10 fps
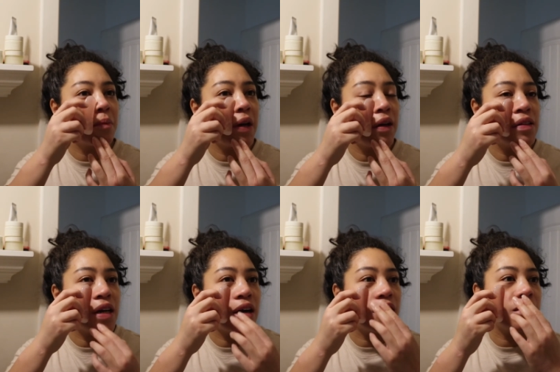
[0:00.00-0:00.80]
kind of
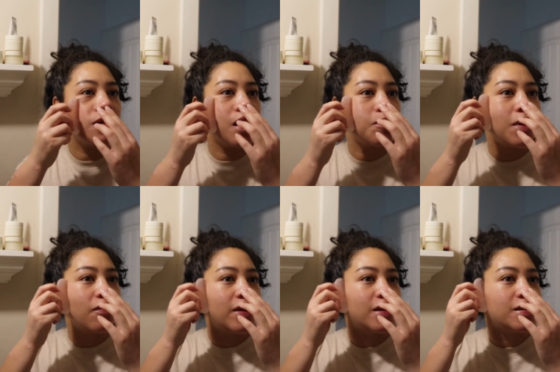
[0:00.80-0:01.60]
tired, kind of
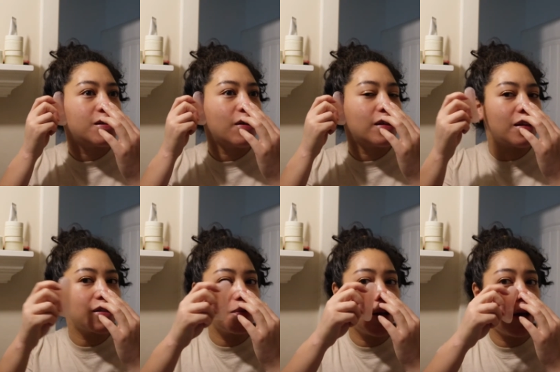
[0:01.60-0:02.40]
puffy, so I thought
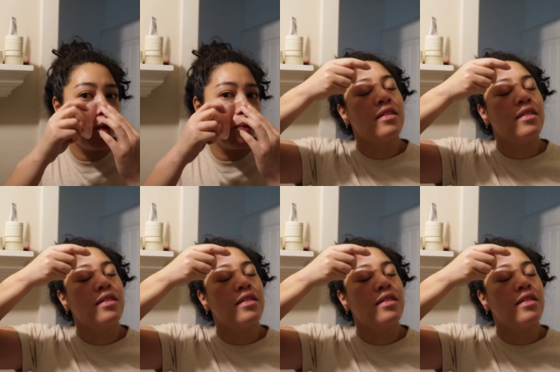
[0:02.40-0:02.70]
this would help.